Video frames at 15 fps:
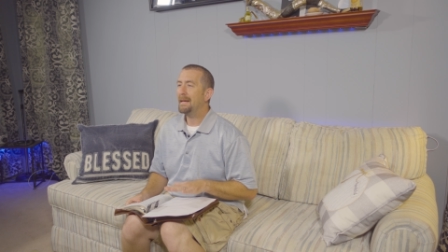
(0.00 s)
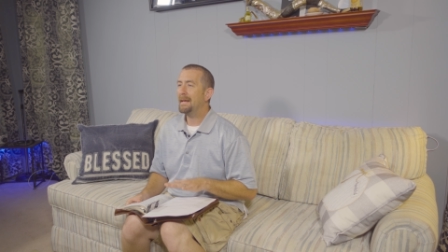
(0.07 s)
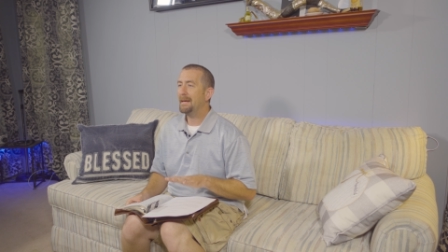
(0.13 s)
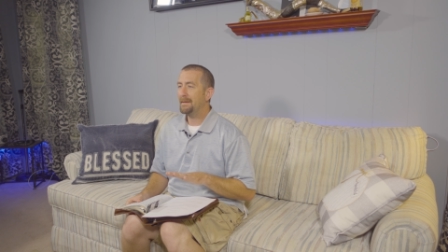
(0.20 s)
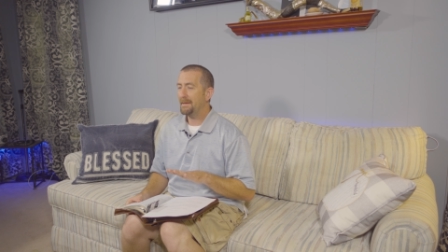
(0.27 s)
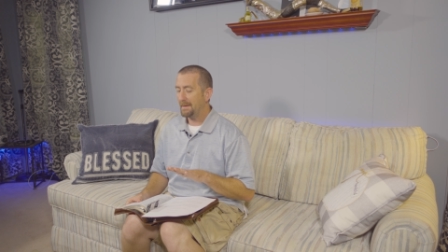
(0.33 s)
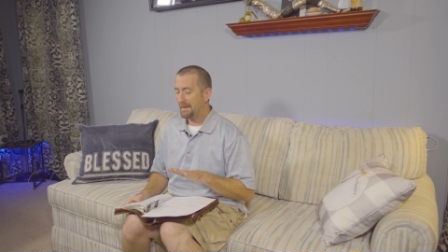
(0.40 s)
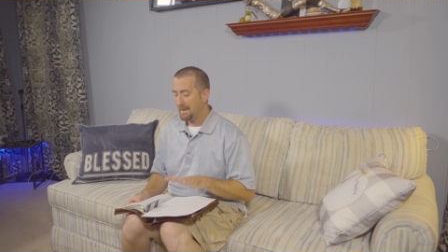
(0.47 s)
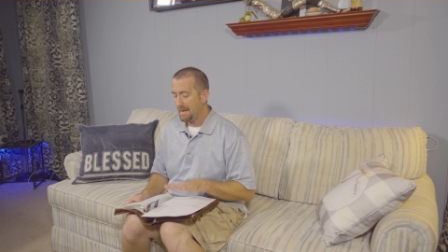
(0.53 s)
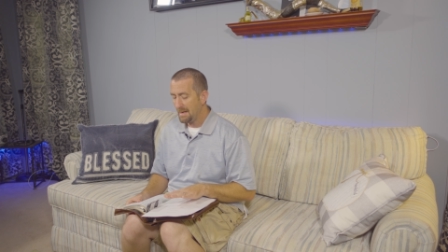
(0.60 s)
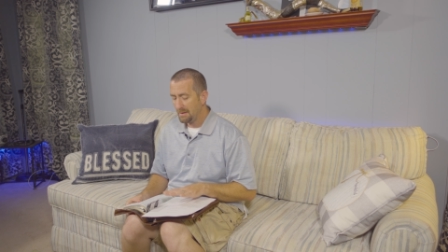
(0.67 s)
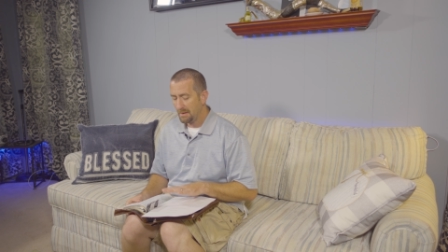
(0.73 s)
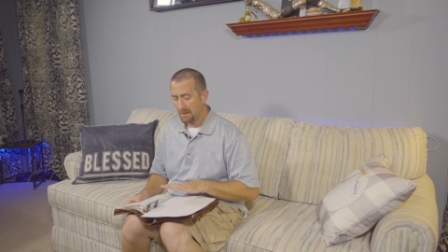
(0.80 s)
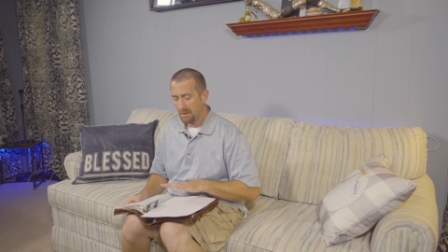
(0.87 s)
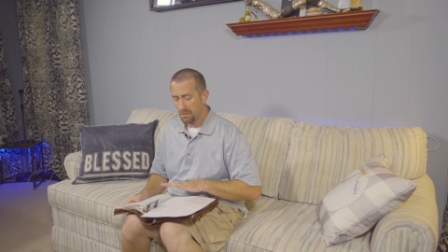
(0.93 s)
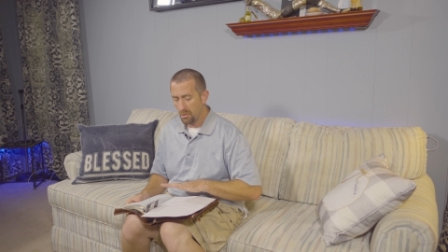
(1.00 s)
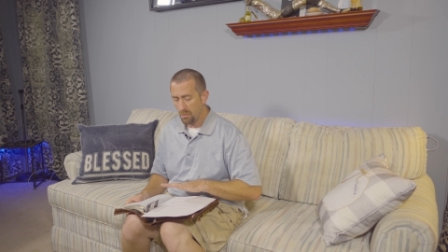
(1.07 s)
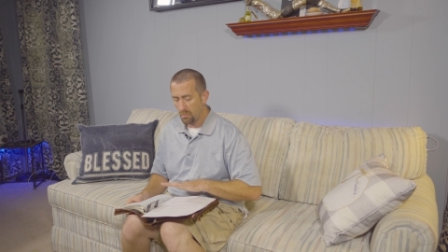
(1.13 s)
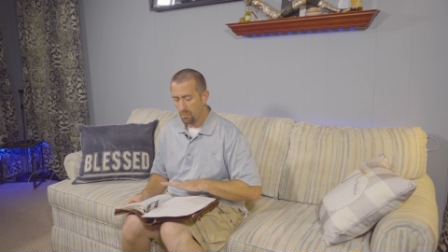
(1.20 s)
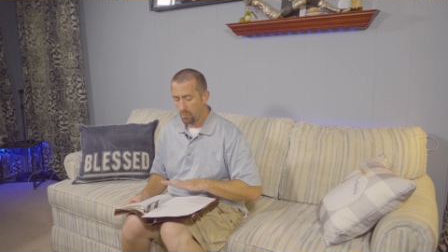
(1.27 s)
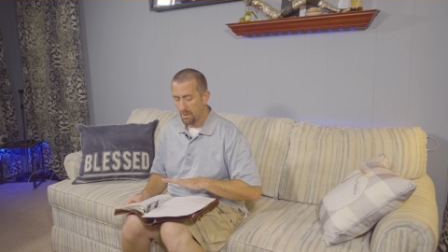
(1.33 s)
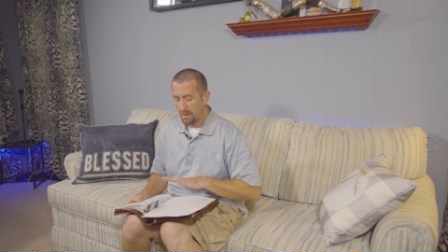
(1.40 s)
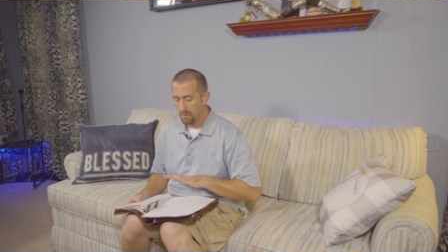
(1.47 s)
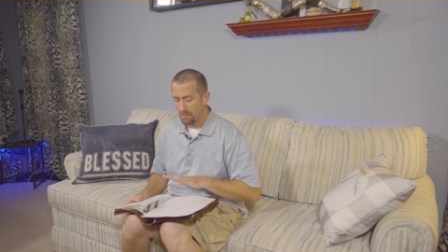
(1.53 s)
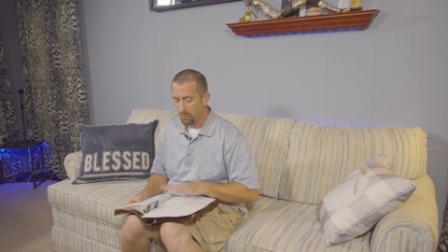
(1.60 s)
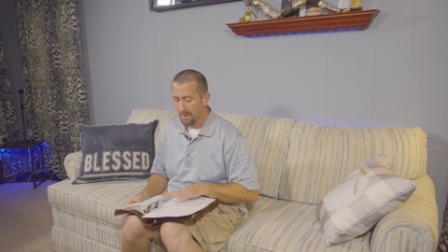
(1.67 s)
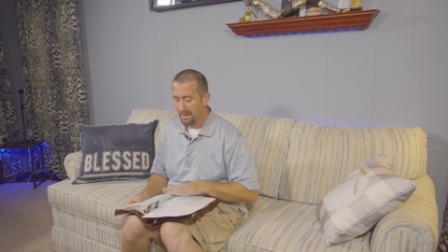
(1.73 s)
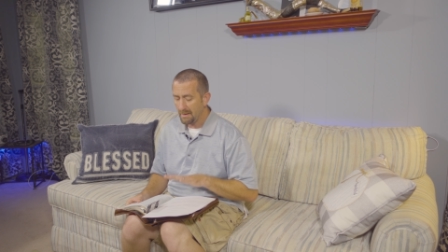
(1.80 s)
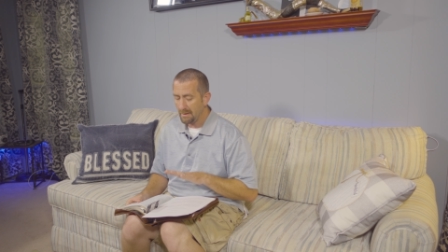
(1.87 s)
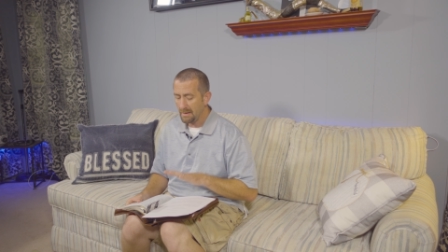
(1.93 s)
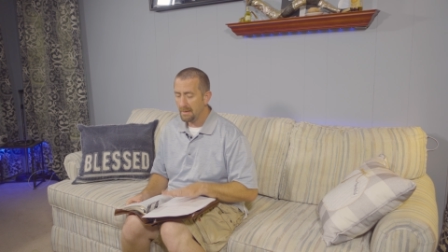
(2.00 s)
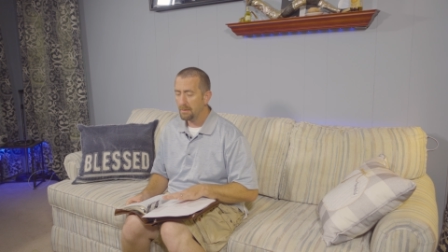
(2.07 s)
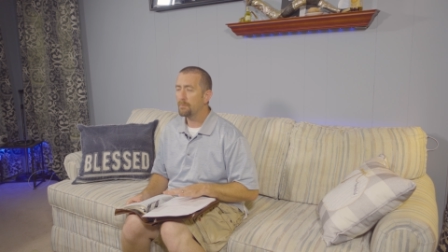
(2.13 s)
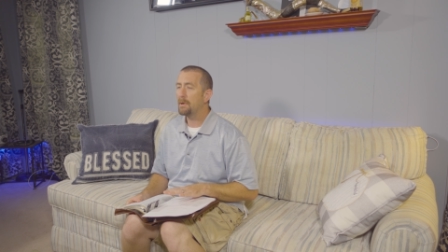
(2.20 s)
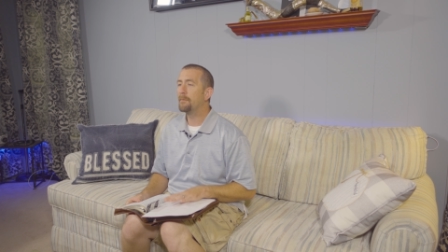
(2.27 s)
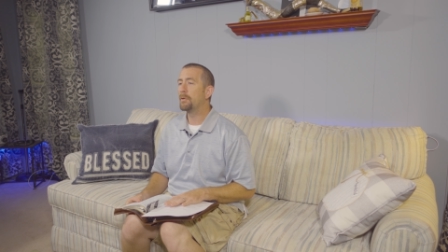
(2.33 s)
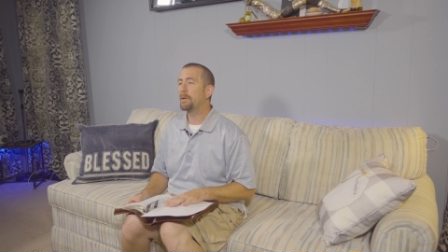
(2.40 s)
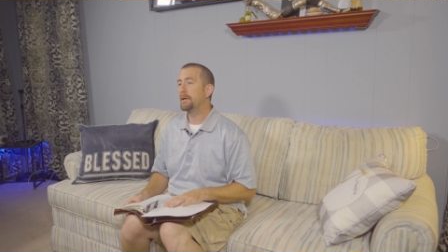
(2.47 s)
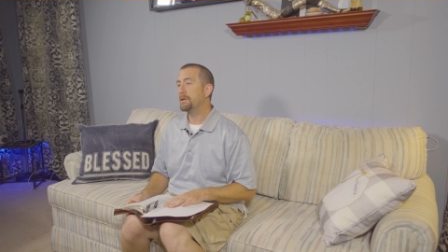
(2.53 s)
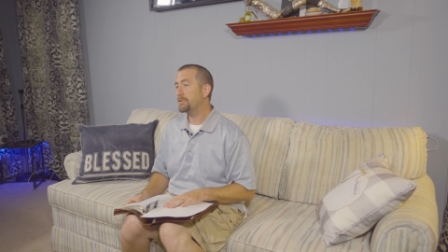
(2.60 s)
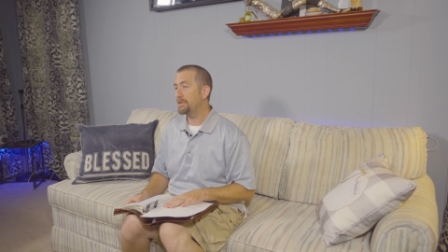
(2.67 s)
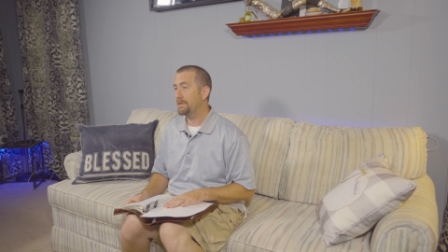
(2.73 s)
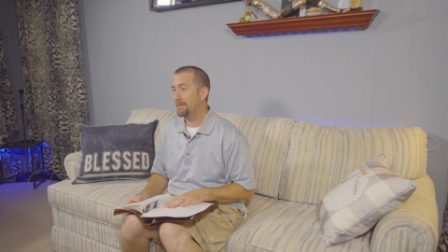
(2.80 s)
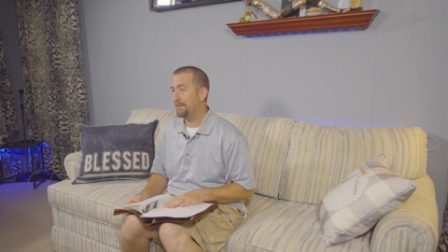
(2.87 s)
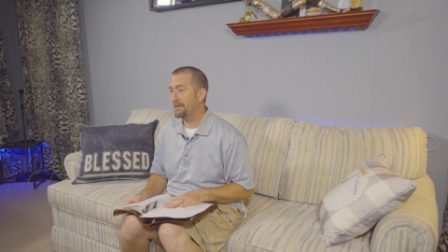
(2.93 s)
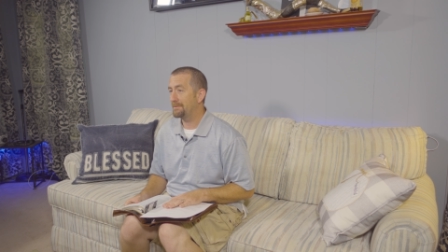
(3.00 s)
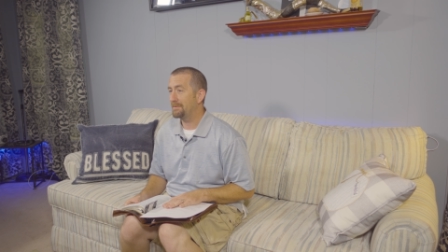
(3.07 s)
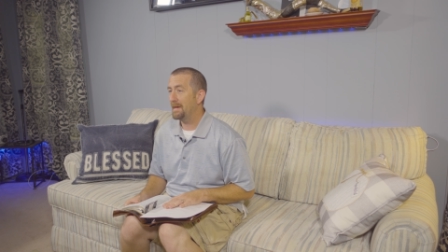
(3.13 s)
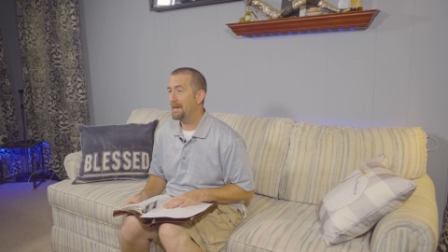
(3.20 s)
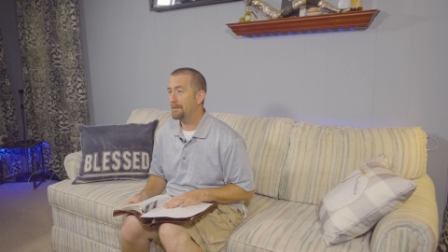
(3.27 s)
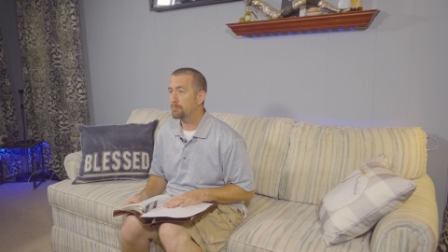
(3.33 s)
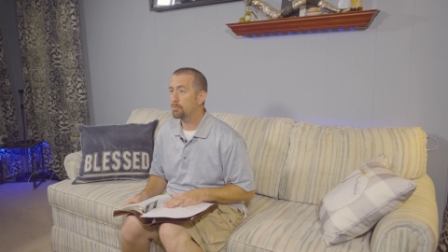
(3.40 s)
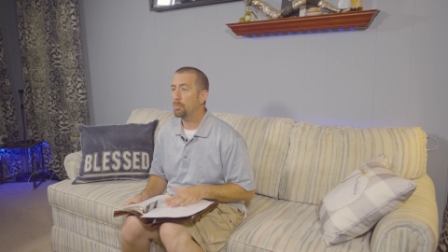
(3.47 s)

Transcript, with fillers: And again, you know, we need revelation in this day.